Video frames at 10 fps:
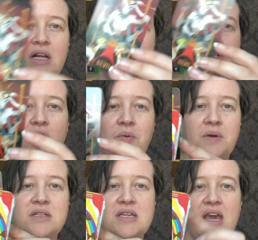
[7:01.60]
was
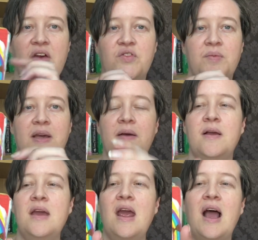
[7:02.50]
hoping to get from it,
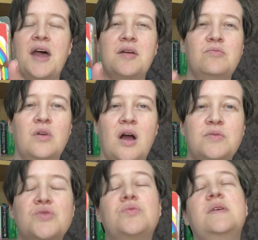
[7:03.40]
and I
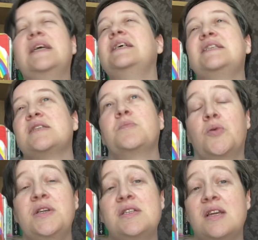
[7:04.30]
was really
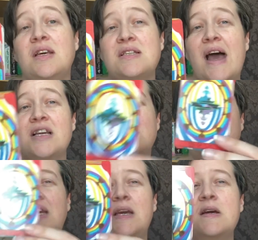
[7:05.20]
disappointed. It's
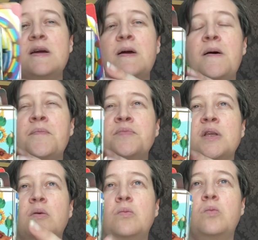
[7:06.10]
actually
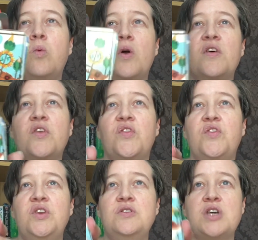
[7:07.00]
one of the
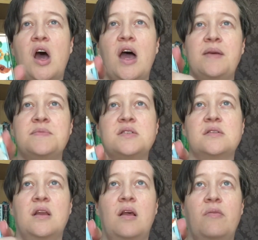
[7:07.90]
few
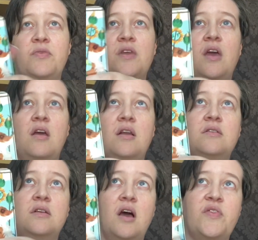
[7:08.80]
times
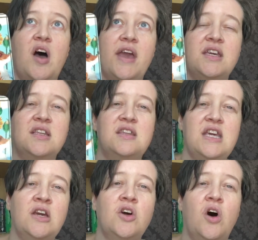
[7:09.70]
that I can
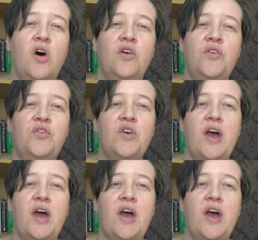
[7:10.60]
think of.